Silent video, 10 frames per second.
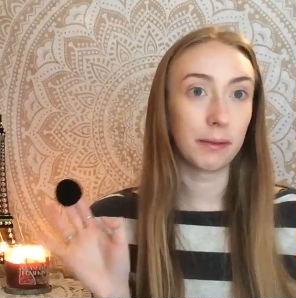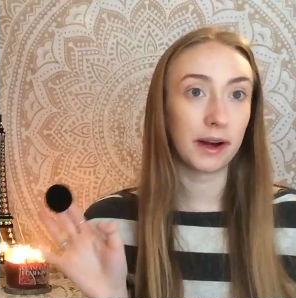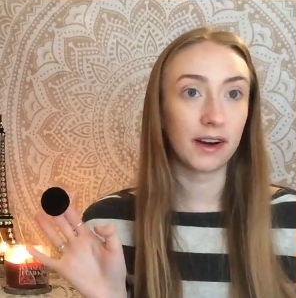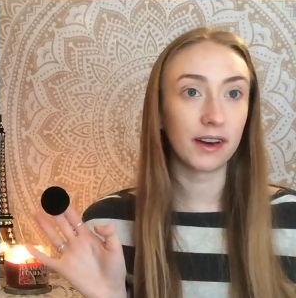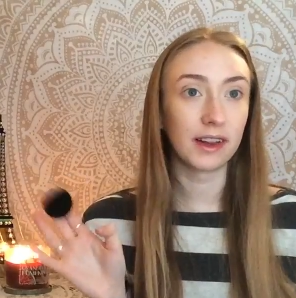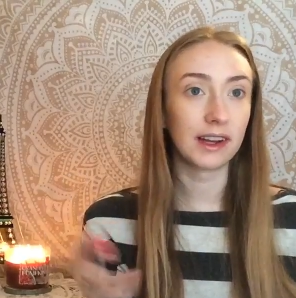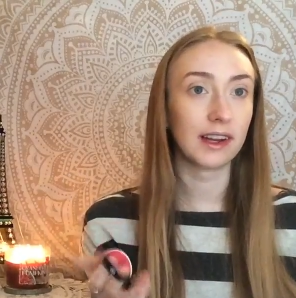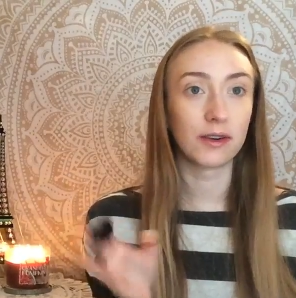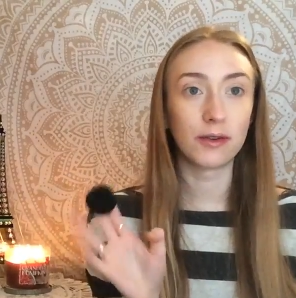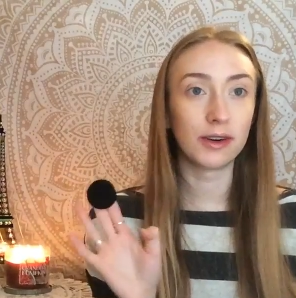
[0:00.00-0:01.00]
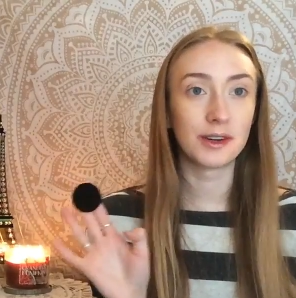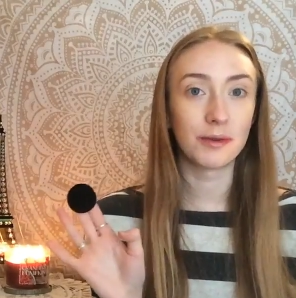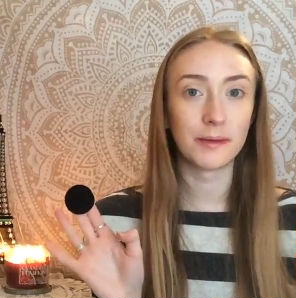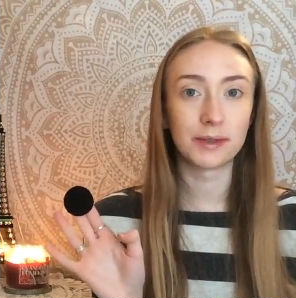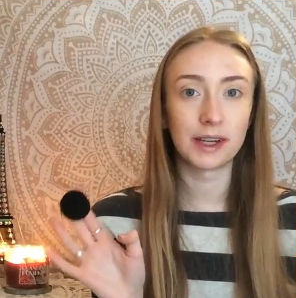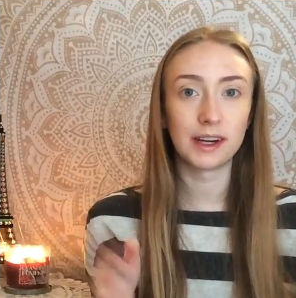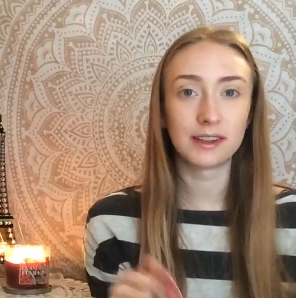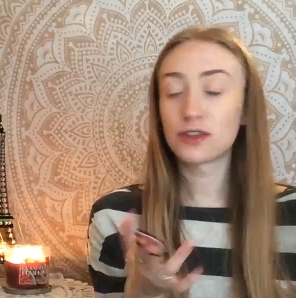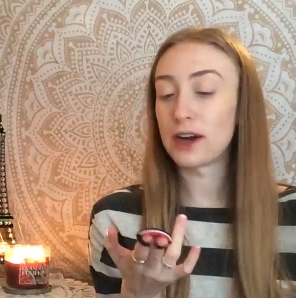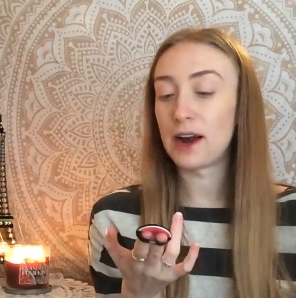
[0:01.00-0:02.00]
apparently, according to website.
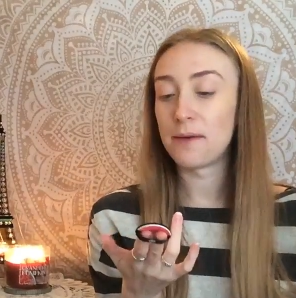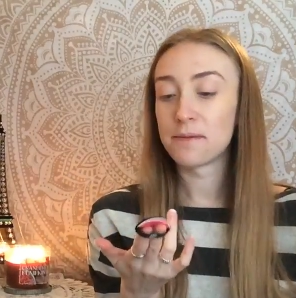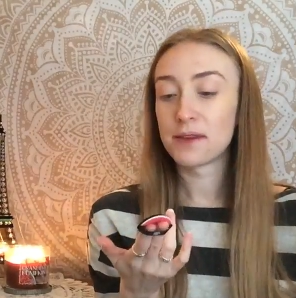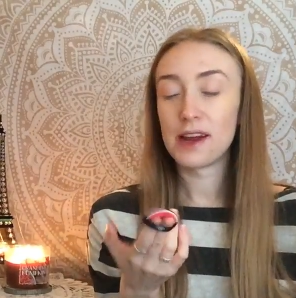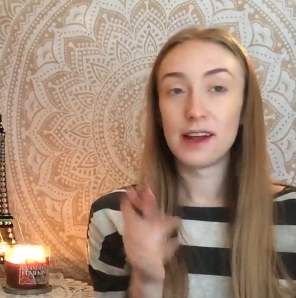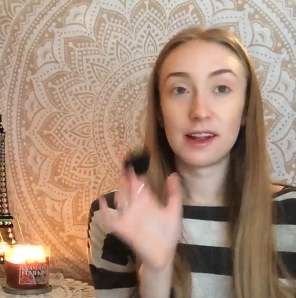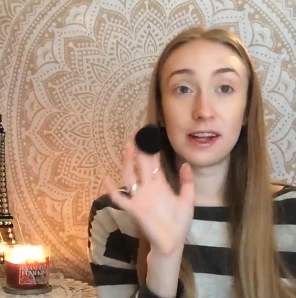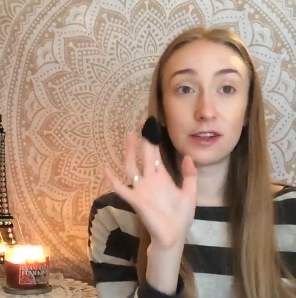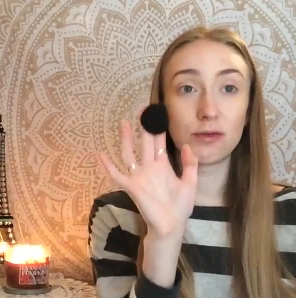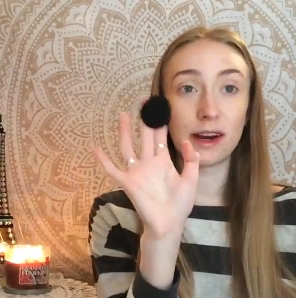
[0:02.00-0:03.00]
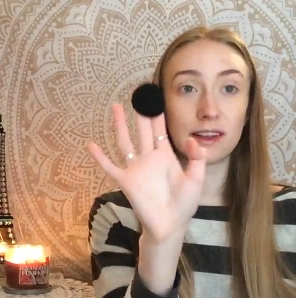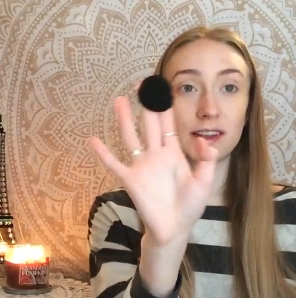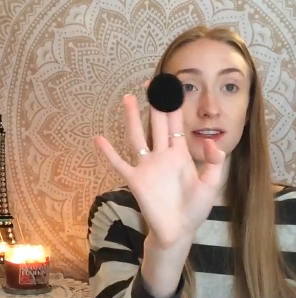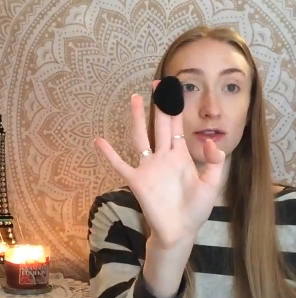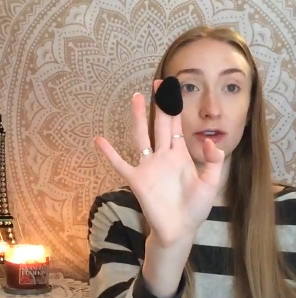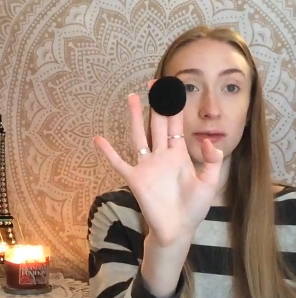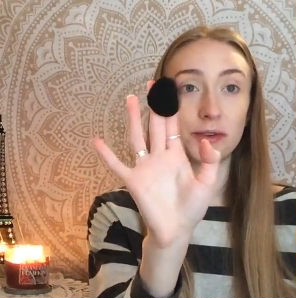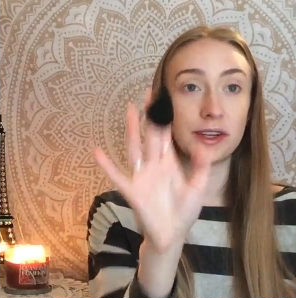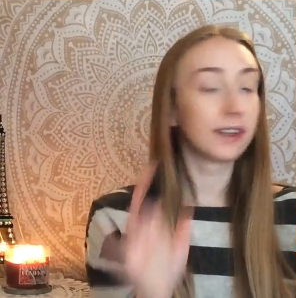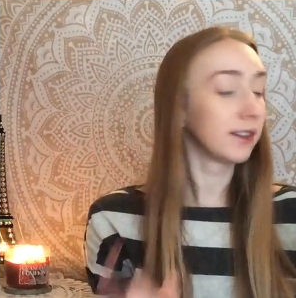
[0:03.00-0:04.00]
So yeah, let's wreck this
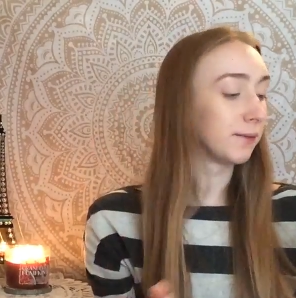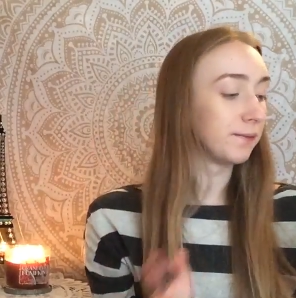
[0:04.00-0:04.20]
adorableness.